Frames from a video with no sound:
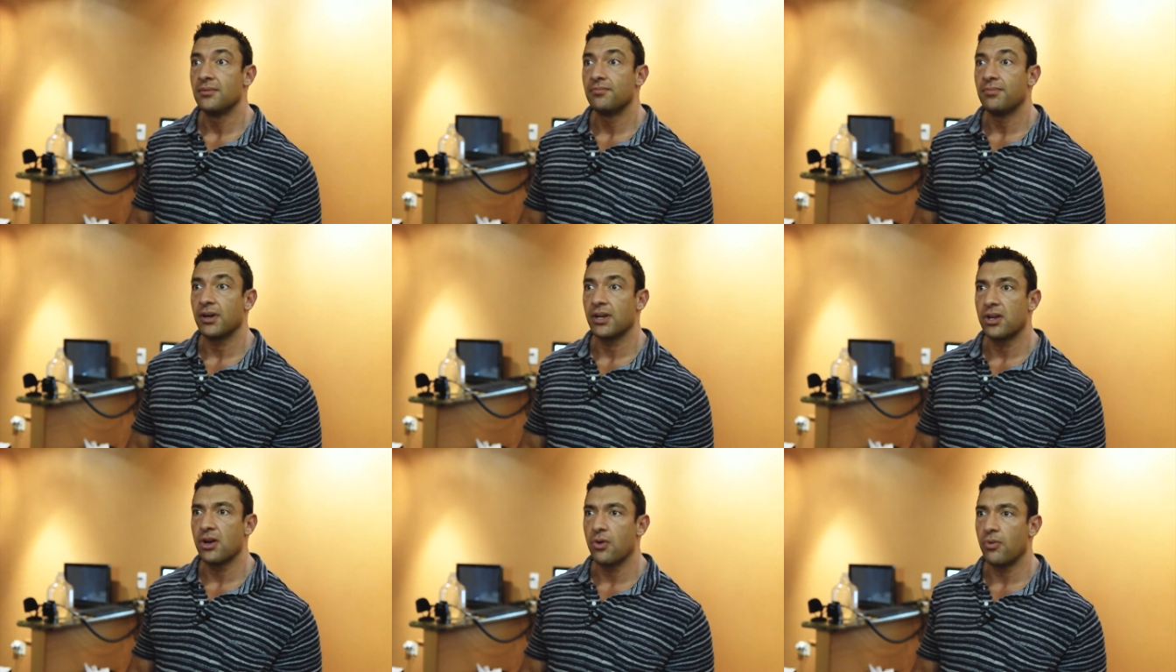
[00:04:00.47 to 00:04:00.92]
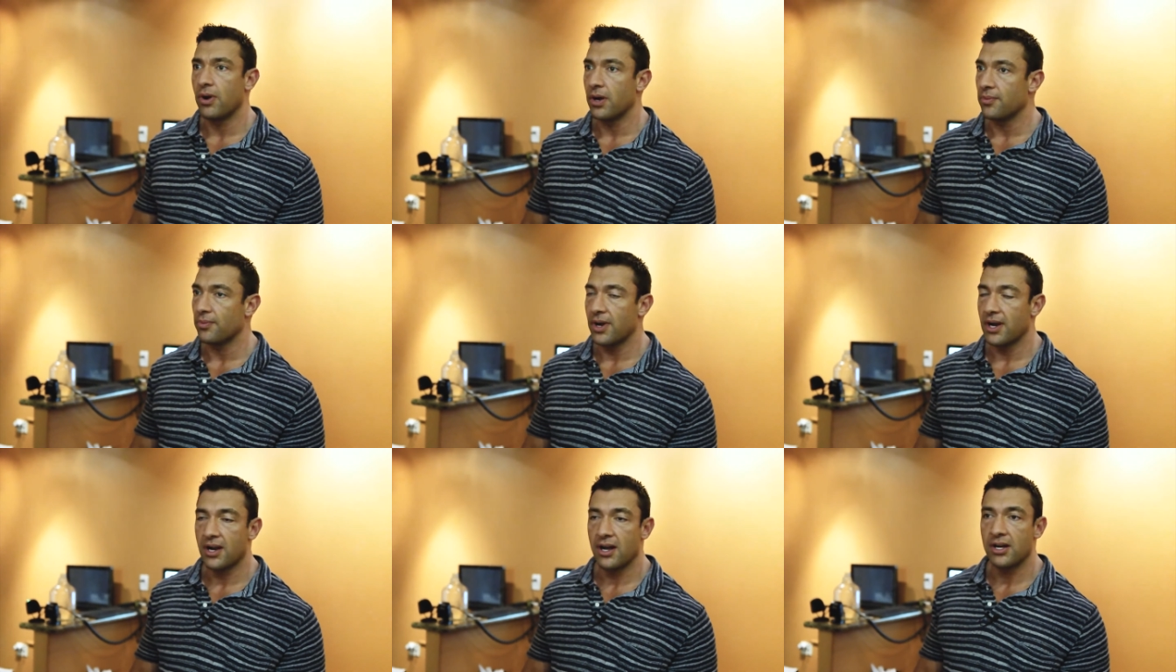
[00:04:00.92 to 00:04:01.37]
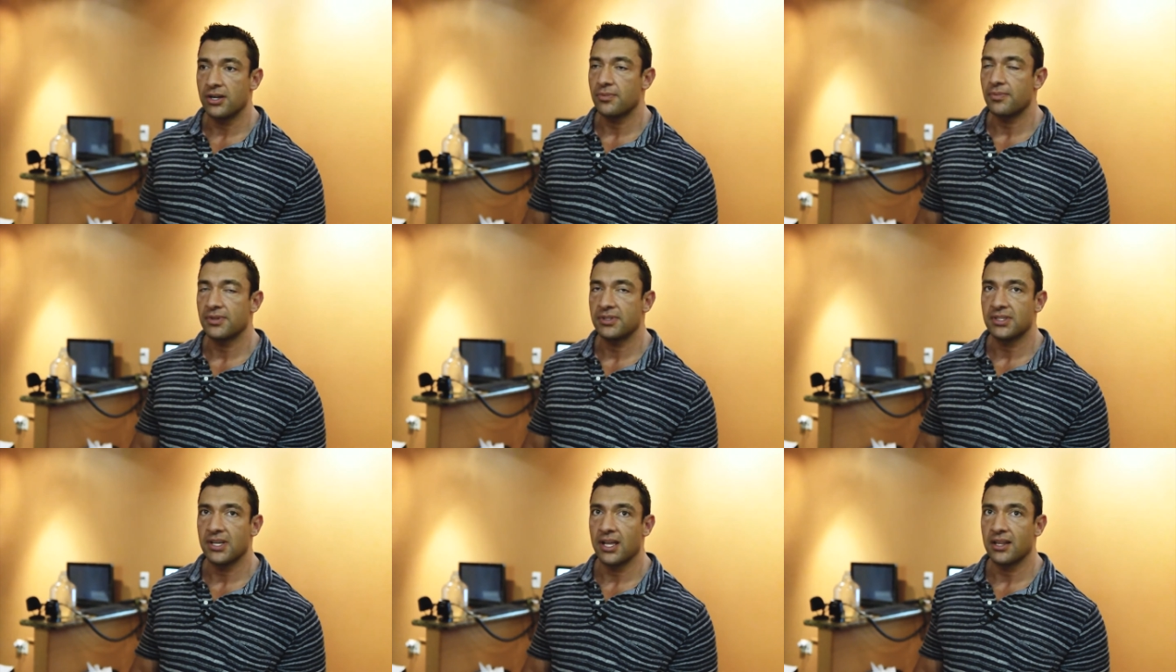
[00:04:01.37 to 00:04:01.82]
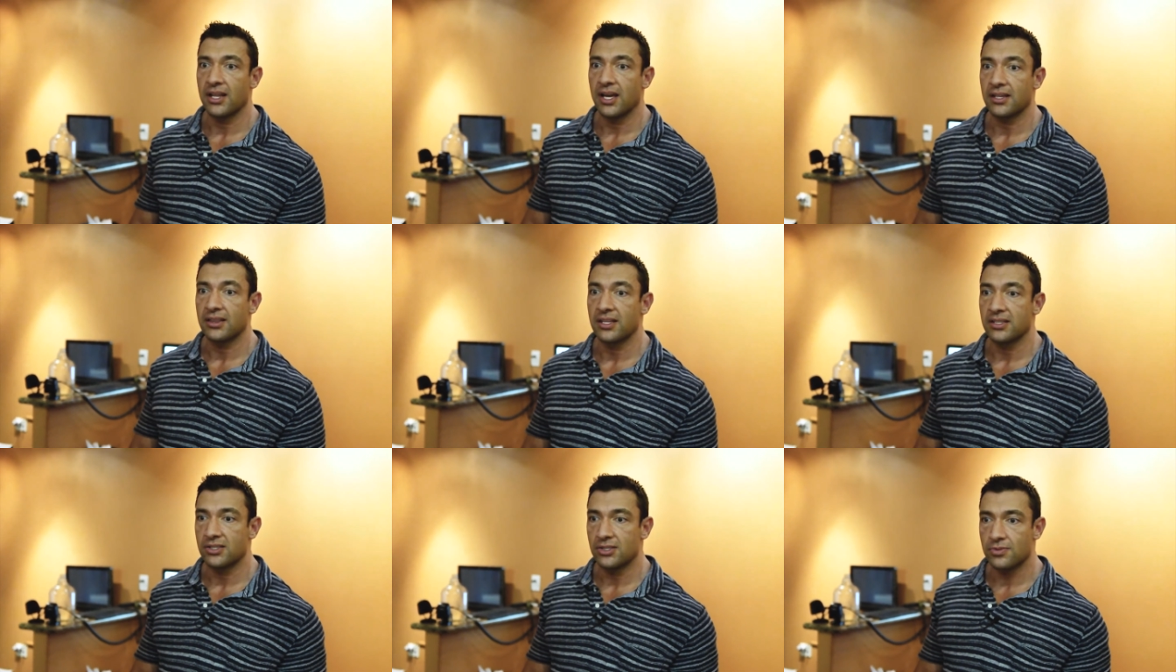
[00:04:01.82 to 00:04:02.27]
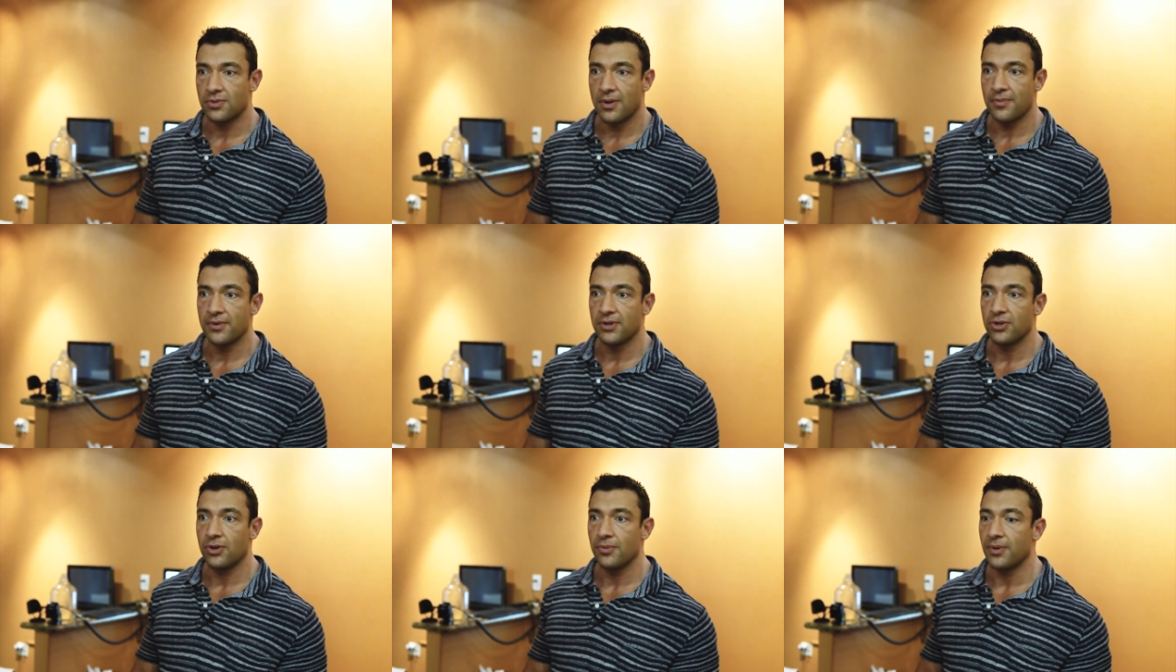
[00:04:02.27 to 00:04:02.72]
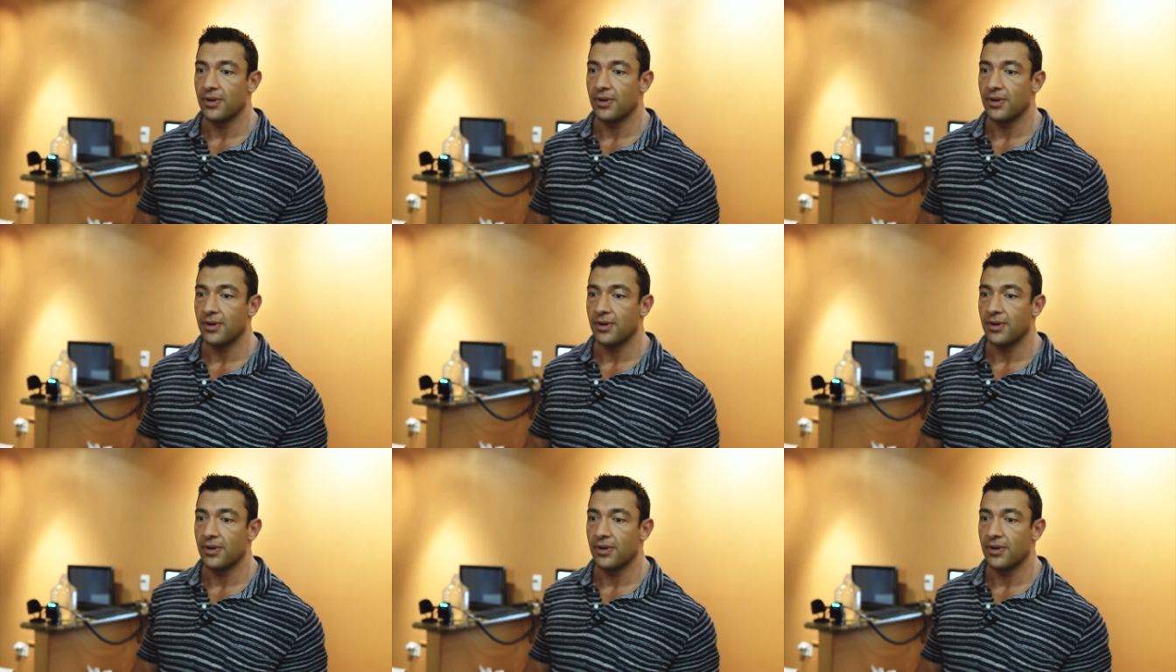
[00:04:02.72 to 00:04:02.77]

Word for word: but go in at 100%. Like, this is what I'm gonna do.